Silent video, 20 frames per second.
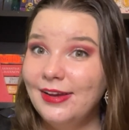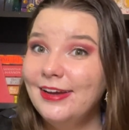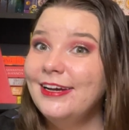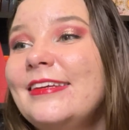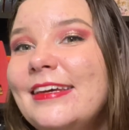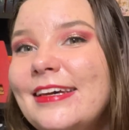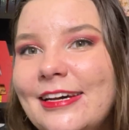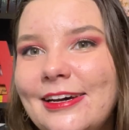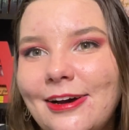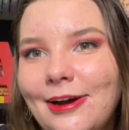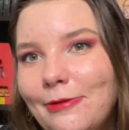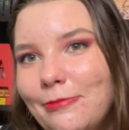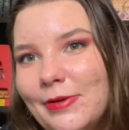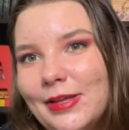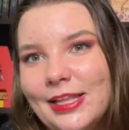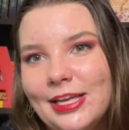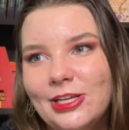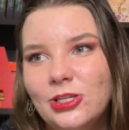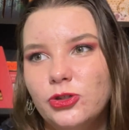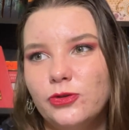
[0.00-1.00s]
Yeah, I
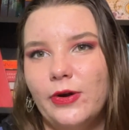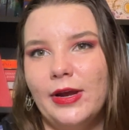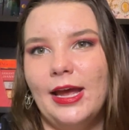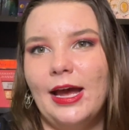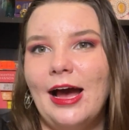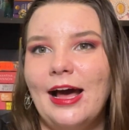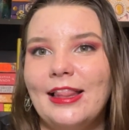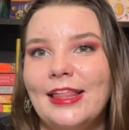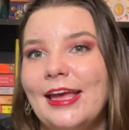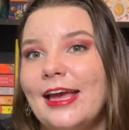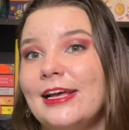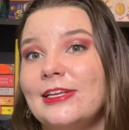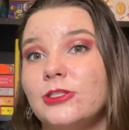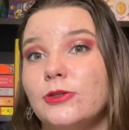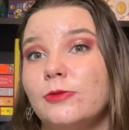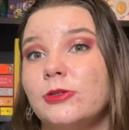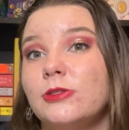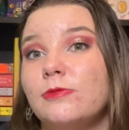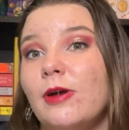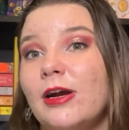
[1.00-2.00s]
really enjoy Ali
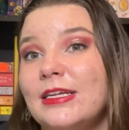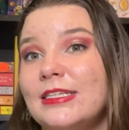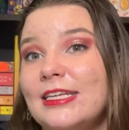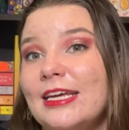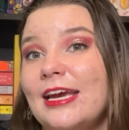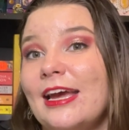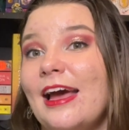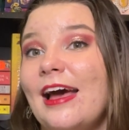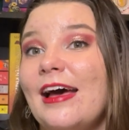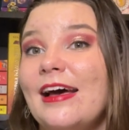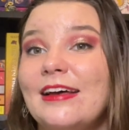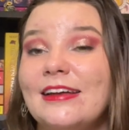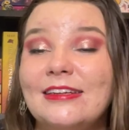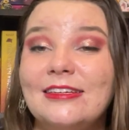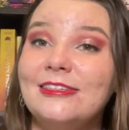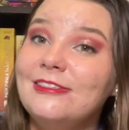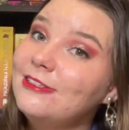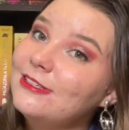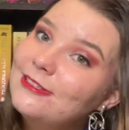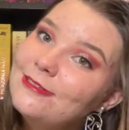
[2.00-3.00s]
Hazelwood's writing,
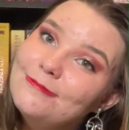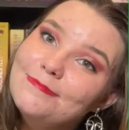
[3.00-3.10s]
and